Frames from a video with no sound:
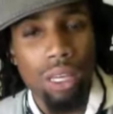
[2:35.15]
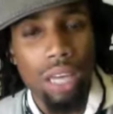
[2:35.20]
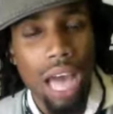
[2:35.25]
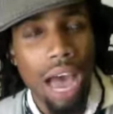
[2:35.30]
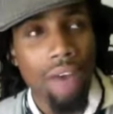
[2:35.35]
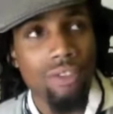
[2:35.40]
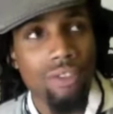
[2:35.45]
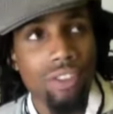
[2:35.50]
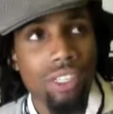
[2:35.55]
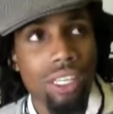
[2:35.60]

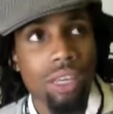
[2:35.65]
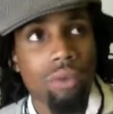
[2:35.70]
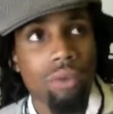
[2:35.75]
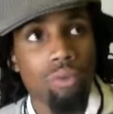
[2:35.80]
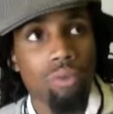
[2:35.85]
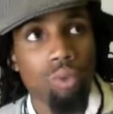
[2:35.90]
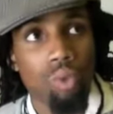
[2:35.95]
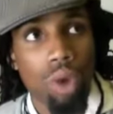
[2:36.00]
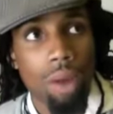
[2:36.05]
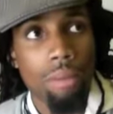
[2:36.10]
I've
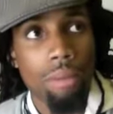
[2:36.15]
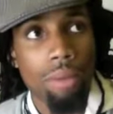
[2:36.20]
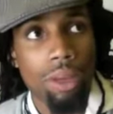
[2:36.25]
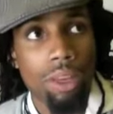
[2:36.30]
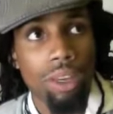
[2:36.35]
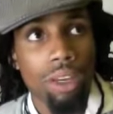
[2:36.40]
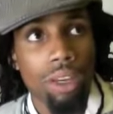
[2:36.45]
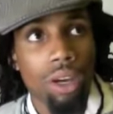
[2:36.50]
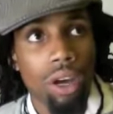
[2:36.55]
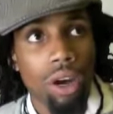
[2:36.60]
seen
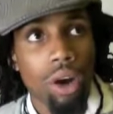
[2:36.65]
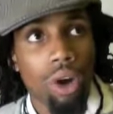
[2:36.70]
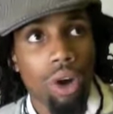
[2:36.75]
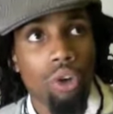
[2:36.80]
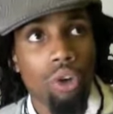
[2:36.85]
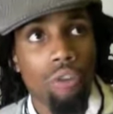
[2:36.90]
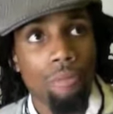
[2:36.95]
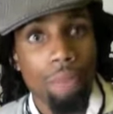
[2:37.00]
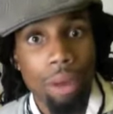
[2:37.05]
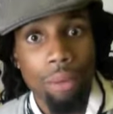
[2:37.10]
women
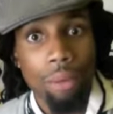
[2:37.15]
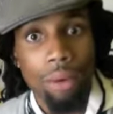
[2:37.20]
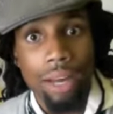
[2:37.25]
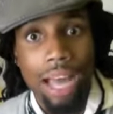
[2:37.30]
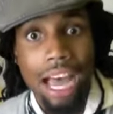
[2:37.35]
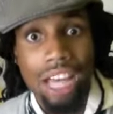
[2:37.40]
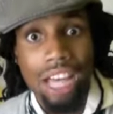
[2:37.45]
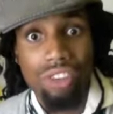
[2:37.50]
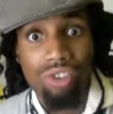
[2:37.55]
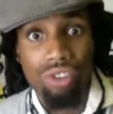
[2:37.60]
who've been with
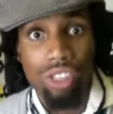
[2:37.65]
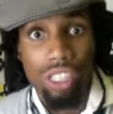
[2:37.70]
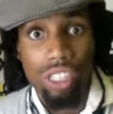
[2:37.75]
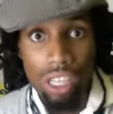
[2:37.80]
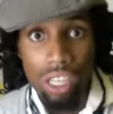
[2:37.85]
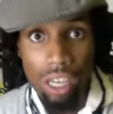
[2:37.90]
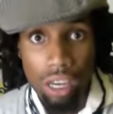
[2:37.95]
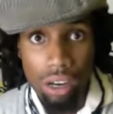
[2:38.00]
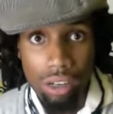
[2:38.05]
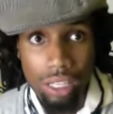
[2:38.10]
guys for
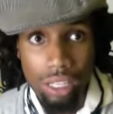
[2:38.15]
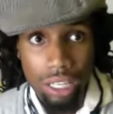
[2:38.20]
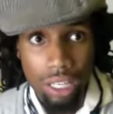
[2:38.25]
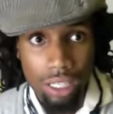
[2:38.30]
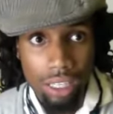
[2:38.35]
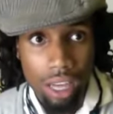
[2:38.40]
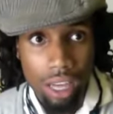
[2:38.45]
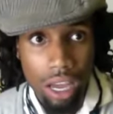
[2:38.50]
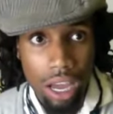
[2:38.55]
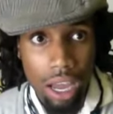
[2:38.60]
years at a
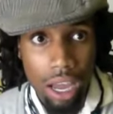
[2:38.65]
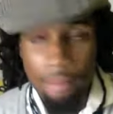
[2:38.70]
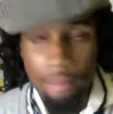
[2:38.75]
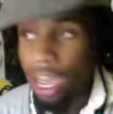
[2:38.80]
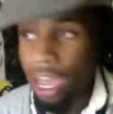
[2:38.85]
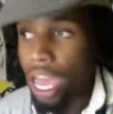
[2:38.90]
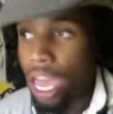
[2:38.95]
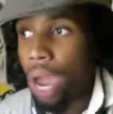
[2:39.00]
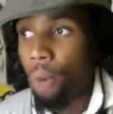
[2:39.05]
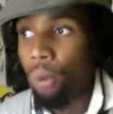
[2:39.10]
time,
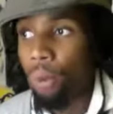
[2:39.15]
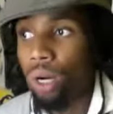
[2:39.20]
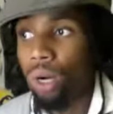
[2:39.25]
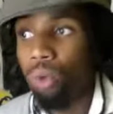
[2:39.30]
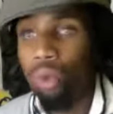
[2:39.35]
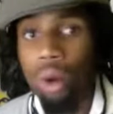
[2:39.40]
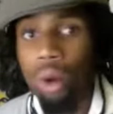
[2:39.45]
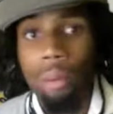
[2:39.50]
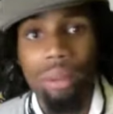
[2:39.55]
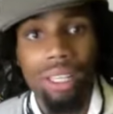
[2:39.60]
and when a
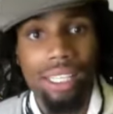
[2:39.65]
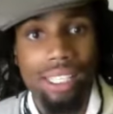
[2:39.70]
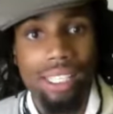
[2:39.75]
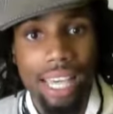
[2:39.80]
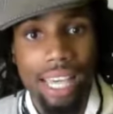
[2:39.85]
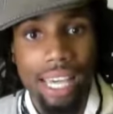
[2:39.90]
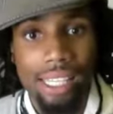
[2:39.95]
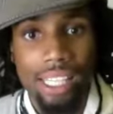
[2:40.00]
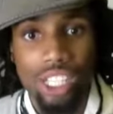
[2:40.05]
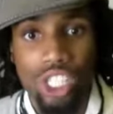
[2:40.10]
woman
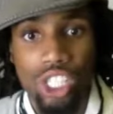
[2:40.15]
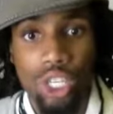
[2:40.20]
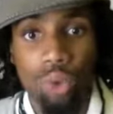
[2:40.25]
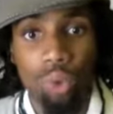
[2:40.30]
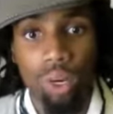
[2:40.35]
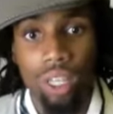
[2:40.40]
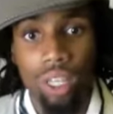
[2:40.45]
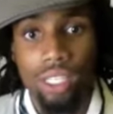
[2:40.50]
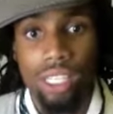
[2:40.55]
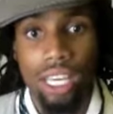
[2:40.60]
decides that she
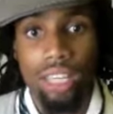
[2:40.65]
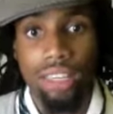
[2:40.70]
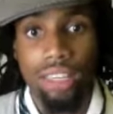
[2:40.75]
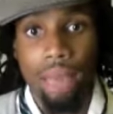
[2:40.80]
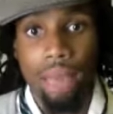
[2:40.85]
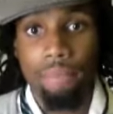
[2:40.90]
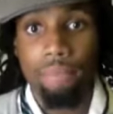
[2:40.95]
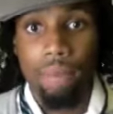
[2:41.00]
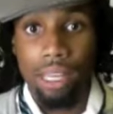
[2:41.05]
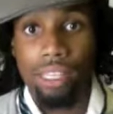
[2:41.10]
want to take
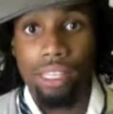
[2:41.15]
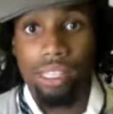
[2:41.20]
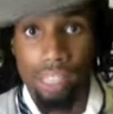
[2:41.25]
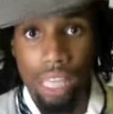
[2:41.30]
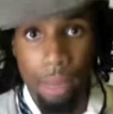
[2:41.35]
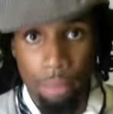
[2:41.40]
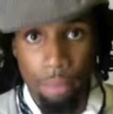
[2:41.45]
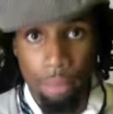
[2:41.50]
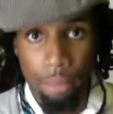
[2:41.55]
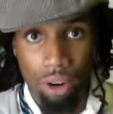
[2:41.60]
that big step
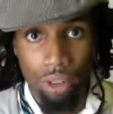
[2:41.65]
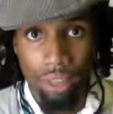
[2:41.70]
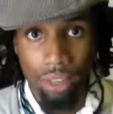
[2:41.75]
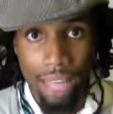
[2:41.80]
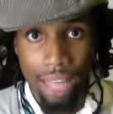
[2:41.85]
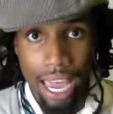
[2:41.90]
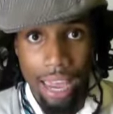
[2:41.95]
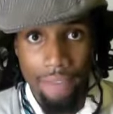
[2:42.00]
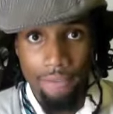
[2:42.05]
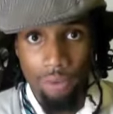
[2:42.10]
in her
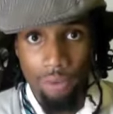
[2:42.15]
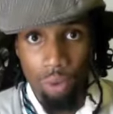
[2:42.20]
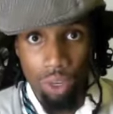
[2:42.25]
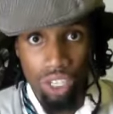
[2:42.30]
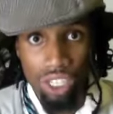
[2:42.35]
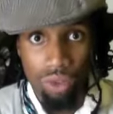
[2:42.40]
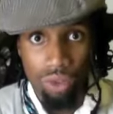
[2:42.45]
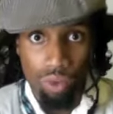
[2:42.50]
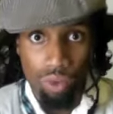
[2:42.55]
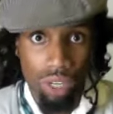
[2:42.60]
life, which is
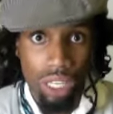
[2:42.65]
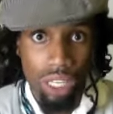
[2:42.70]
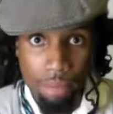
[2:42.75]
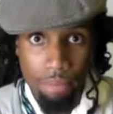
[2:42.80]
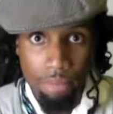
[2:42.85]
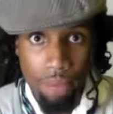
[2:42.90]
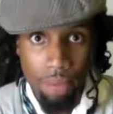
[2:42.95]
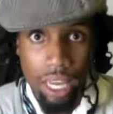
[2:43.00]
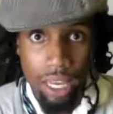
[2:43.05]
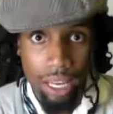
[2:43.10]
a really
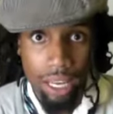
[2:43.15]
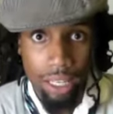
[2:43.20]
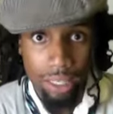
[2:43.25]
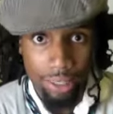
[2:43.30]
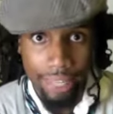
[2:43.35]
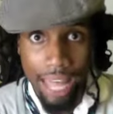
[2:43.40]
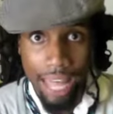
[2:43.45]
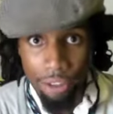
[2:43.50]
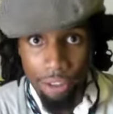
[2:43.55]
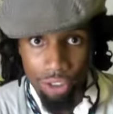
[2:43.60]
big
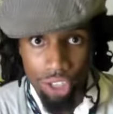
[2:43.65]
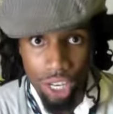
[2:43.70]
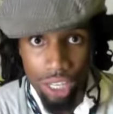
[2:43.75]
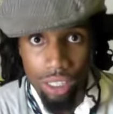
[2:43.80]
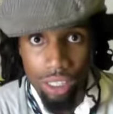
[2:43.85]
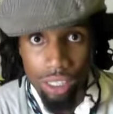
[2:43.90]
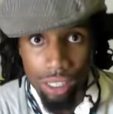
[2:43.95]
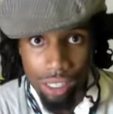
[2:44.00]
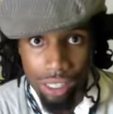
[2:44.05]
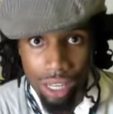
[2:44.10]

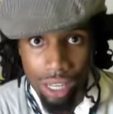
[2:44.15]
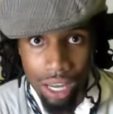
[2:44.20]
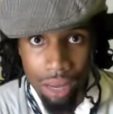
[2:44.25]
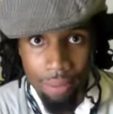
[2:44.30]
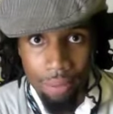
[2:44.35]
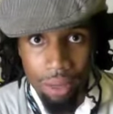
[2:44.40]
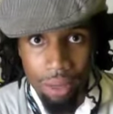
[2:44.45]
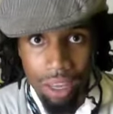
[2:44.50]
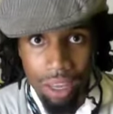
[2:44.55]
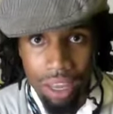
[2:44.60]
life-changing step,
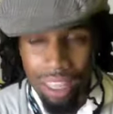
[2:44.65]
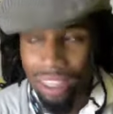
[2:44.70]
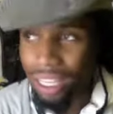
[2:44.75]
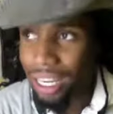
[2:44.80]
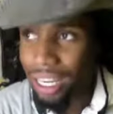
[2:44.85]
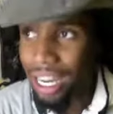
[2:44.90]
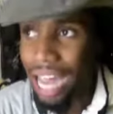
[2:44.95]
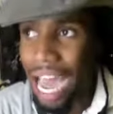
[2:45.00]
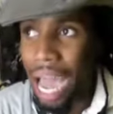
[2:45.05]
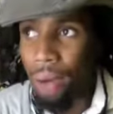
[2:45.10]
the
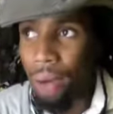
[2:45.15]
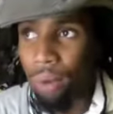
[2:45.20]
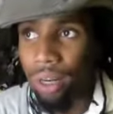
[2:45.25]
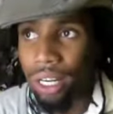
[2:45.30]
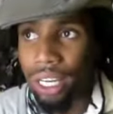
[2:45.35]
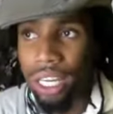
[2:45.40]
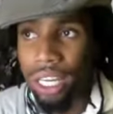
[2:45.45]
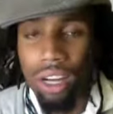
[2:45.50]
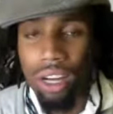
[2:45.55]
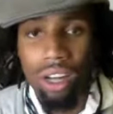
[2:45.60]
guy want to
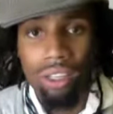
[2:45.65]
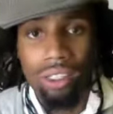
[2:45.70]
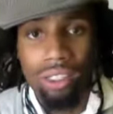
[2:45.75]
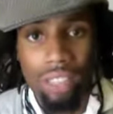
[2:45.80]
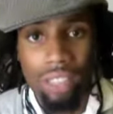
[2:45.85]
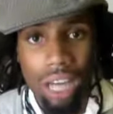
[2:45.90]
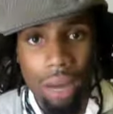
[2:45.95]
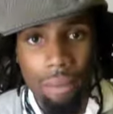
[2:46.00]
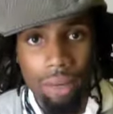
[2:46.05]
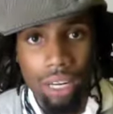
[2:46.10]
get all
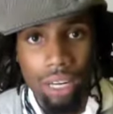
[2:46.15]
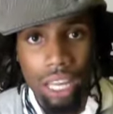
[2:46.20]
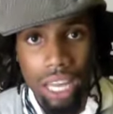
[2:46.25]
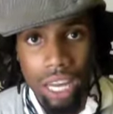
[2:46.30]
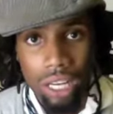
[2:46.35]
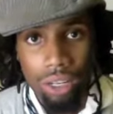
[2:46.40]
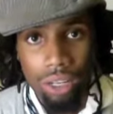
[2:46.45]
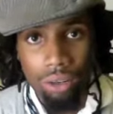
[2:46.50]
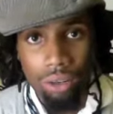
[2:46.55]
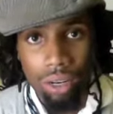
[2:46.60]
dumb and
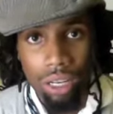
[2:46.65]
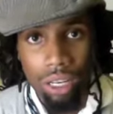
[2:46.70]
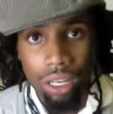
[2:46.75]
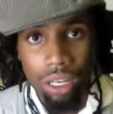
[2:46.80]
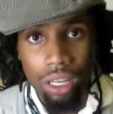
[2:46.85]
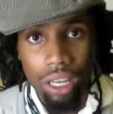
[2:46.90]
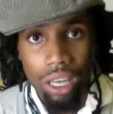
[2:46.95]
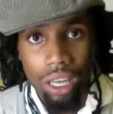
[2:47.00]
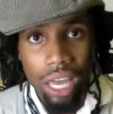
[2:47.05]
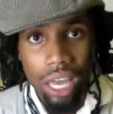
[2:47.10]
ignorant
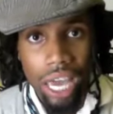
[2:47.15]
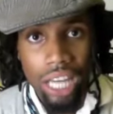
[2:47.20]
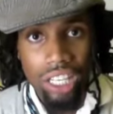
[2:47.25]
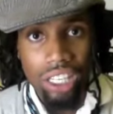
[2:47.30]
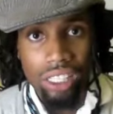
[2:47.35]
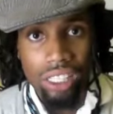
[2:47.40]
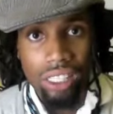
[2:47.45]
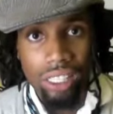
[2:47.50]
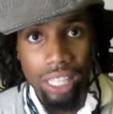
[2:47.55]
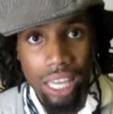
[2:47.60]
and
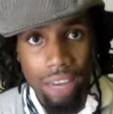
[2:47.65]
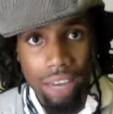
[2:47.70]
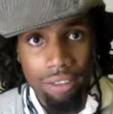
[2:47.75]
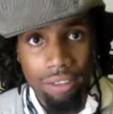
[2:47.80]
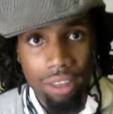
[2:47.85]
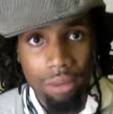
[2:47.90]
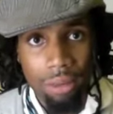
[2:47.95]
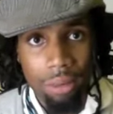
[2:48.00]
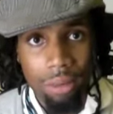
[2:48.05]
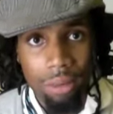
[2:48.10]
just leave
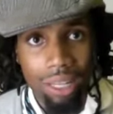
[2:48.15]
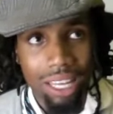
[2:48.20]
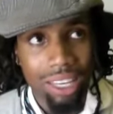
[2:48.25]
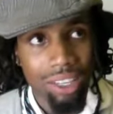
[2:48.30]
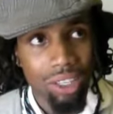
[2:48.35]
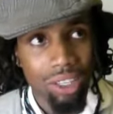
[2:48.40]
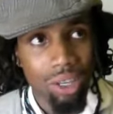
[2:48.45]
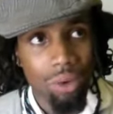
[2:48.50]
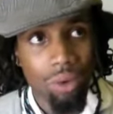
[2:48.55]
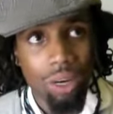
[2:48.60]
them and be like, you
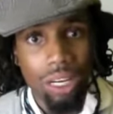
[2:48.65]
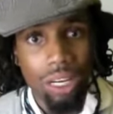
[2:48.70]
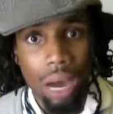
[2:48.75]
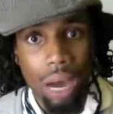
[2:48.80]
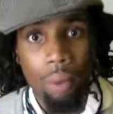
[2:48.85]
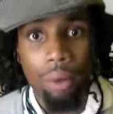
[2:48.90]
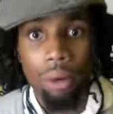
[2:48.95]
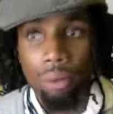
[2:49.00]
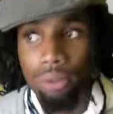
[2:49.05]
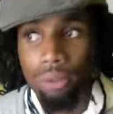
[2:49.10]
know what, I
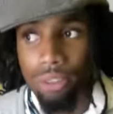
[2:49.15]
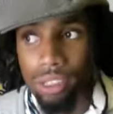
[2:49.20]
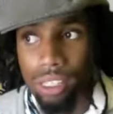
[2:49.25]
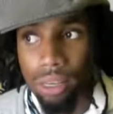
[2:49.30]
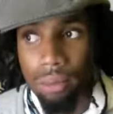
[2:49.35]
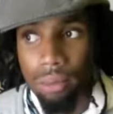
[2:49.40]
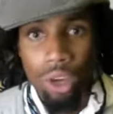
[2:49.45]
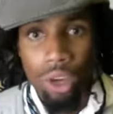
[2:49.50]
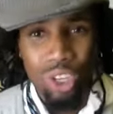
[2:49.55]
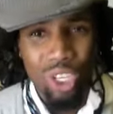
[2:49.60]
want to move to
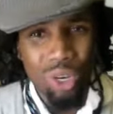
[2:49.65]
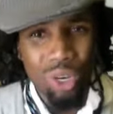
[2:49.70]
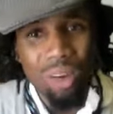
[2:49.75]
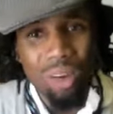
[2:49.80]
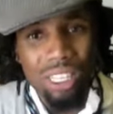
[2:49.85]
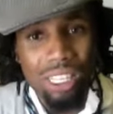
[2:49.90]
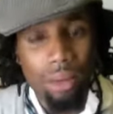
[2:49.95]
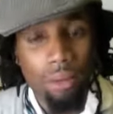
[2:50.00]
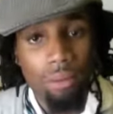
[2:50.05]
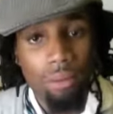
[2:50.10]
something. You want
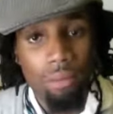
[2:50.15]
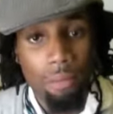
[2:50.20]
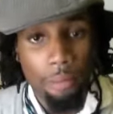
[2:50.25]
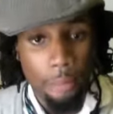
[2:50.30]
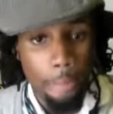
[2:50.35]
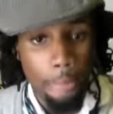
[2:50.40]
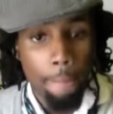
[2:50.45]
some?